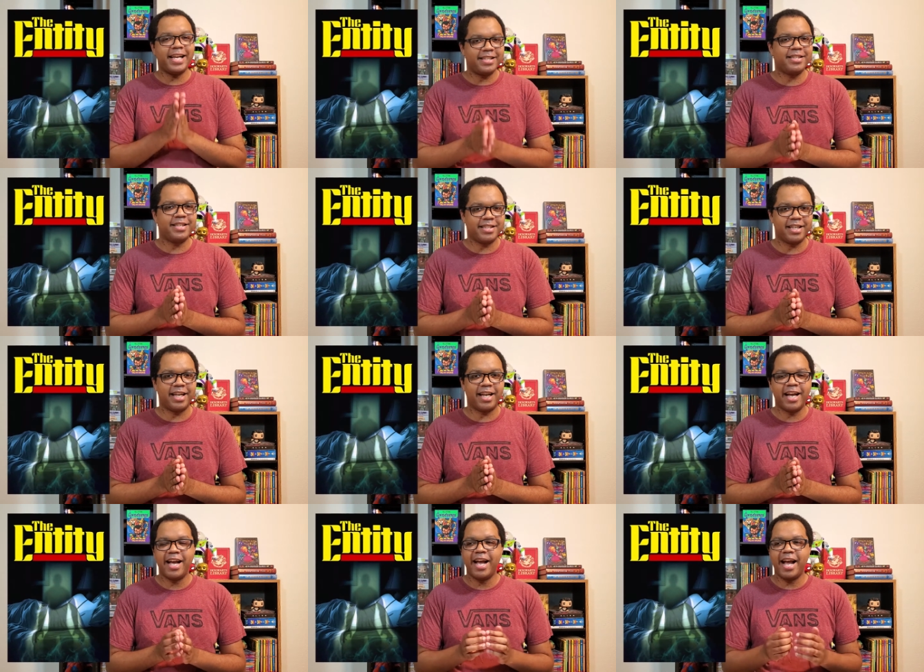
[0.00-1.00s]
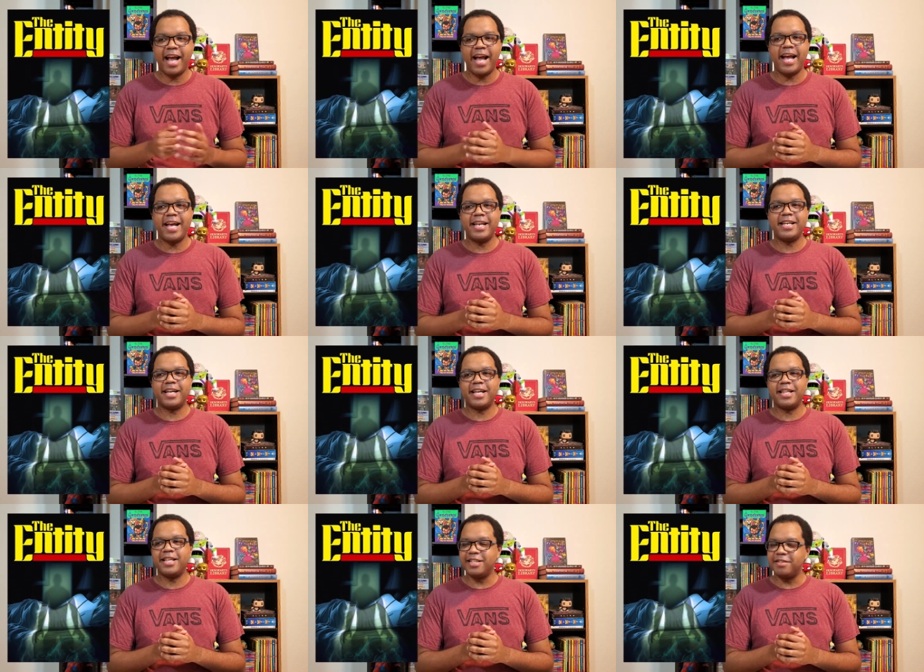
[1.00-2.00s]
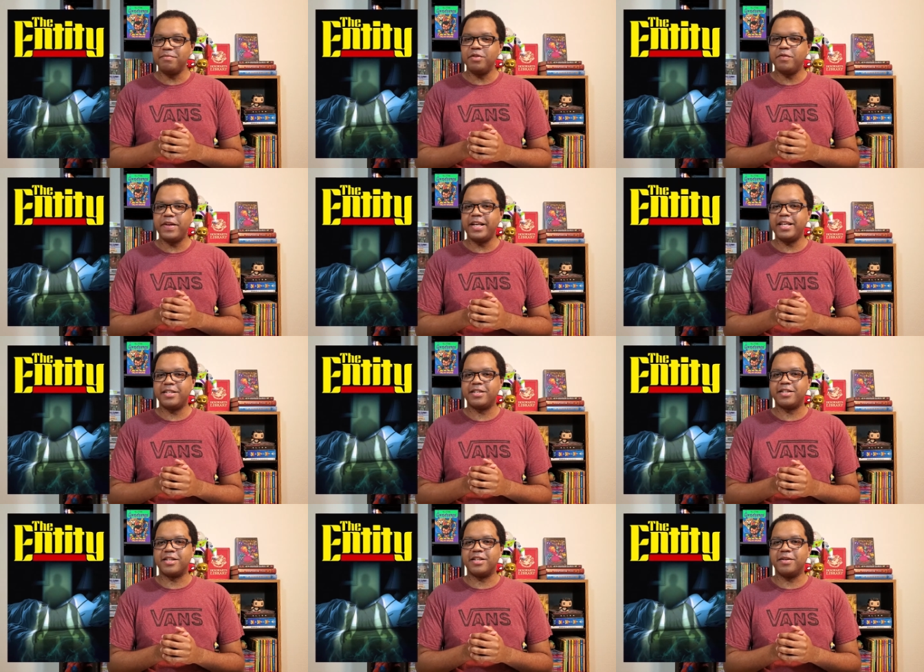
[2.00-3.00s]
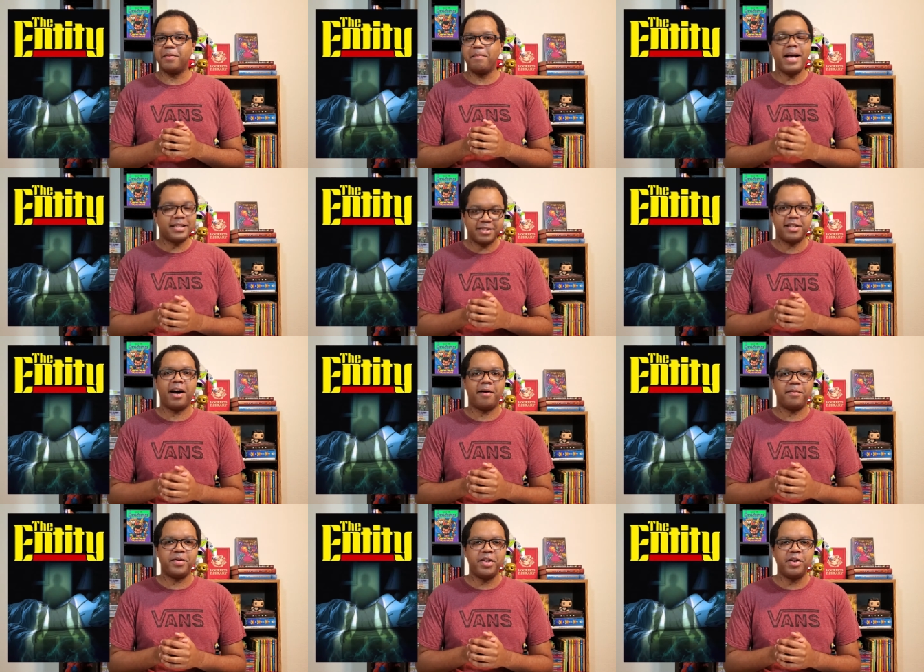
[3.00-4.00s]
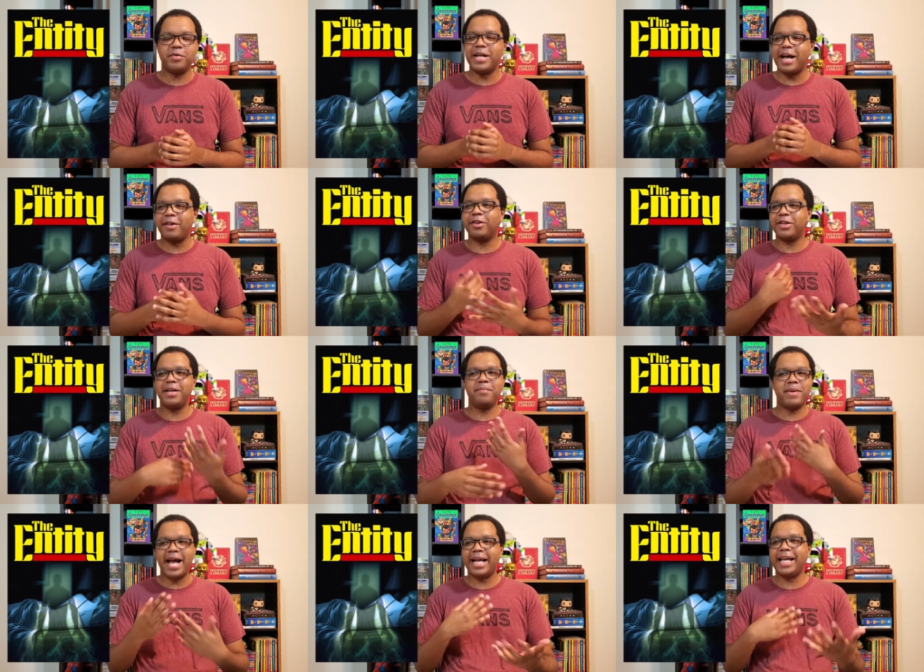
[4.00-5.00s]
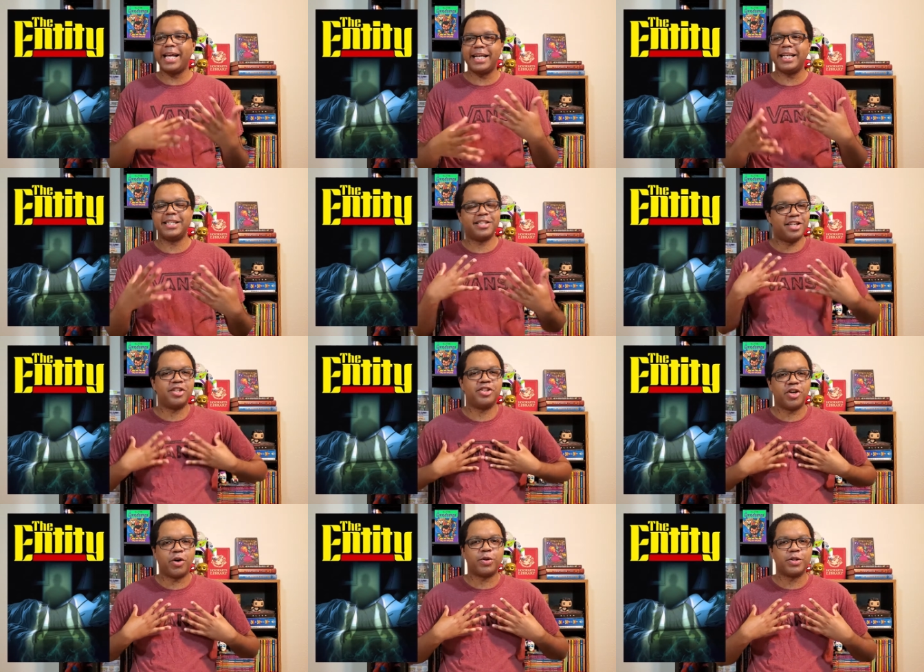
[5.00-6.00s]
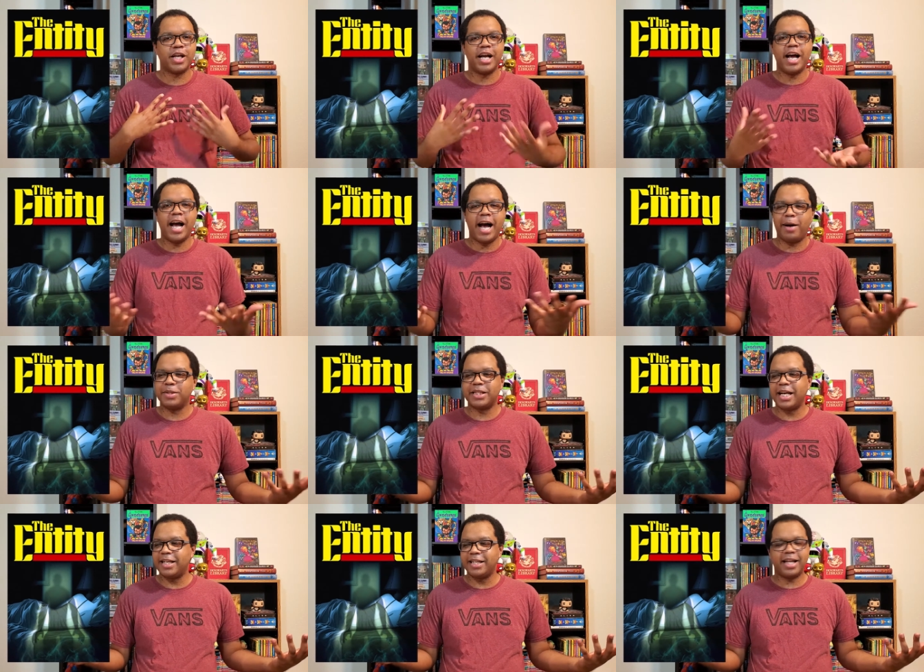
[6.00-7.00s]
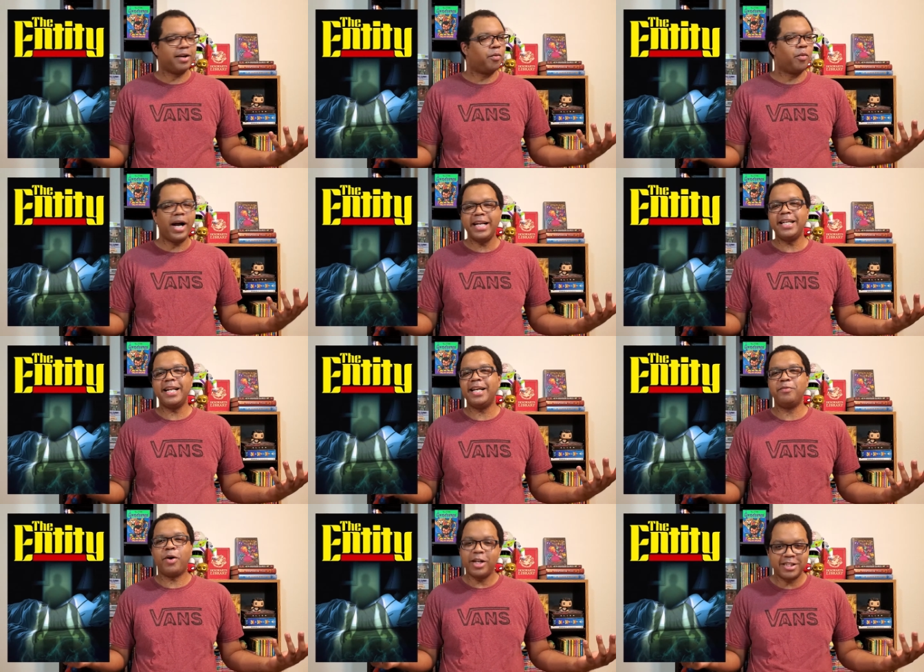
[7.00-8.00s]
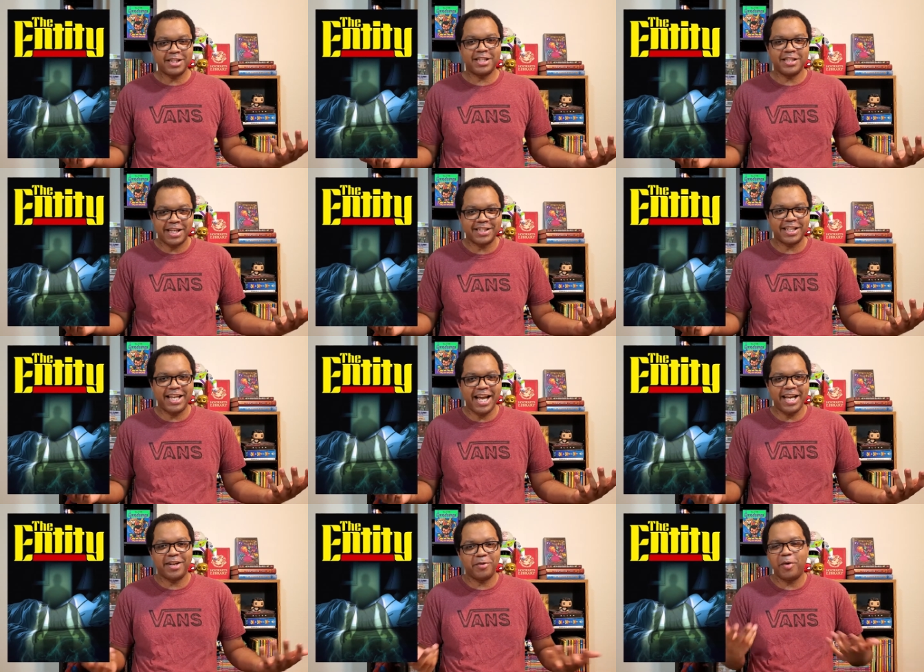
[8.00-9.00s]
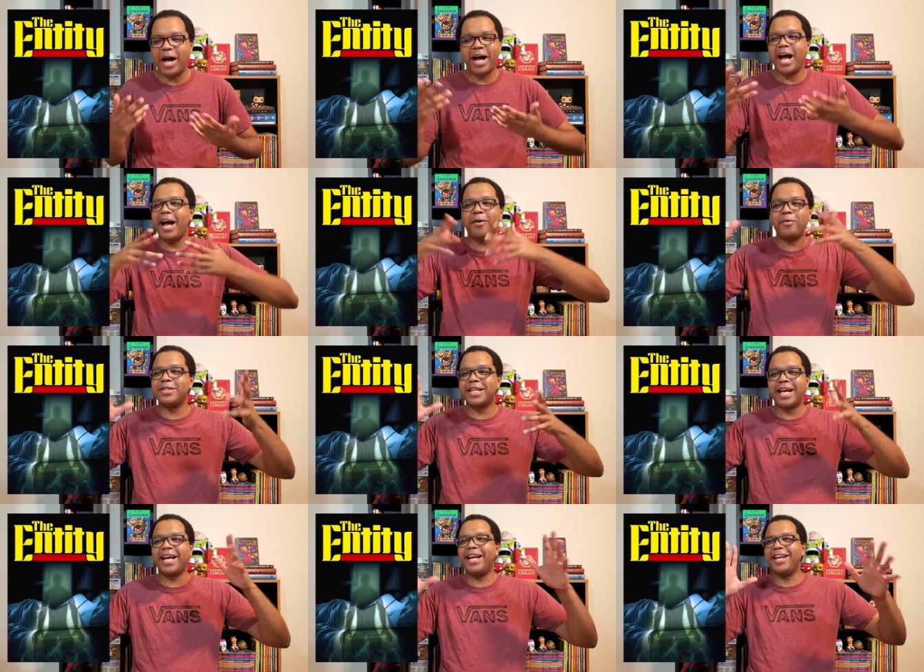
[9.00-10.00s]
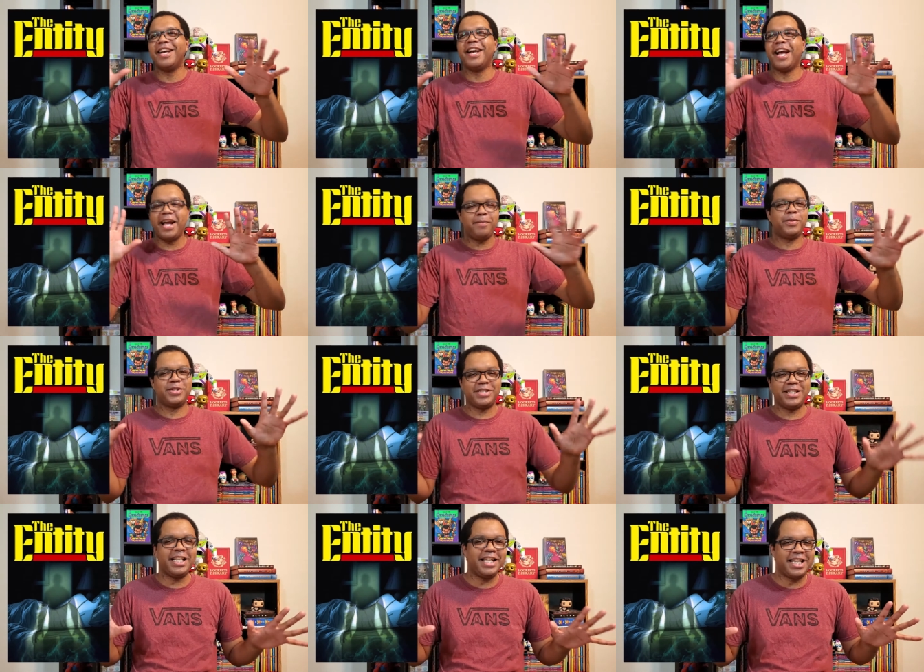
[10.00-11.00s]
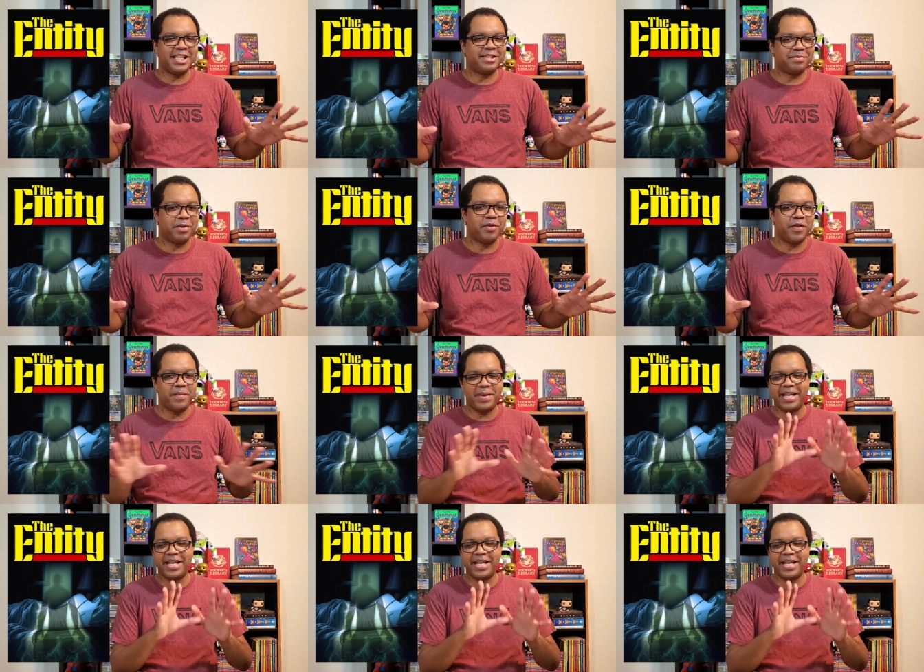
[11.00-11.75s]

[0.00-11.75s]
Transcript: Entity. And this movie is messed up. You know, now looking back at it as an adult, I was kind of like, why did I watch this as a kid? How was I able to see this movie?